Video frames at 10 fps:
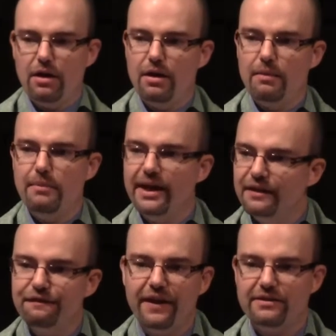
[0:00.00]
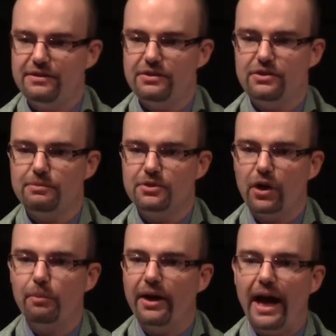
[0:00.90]
Many faith systems talk
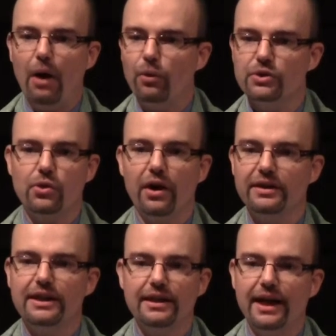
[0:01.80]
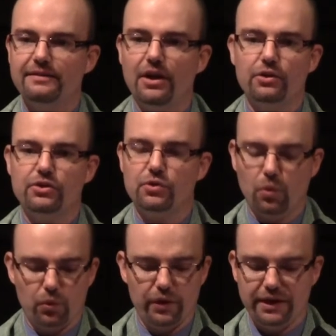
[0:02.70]
about how we're trying to connect our
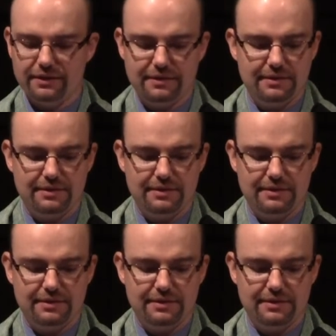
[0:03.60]
stories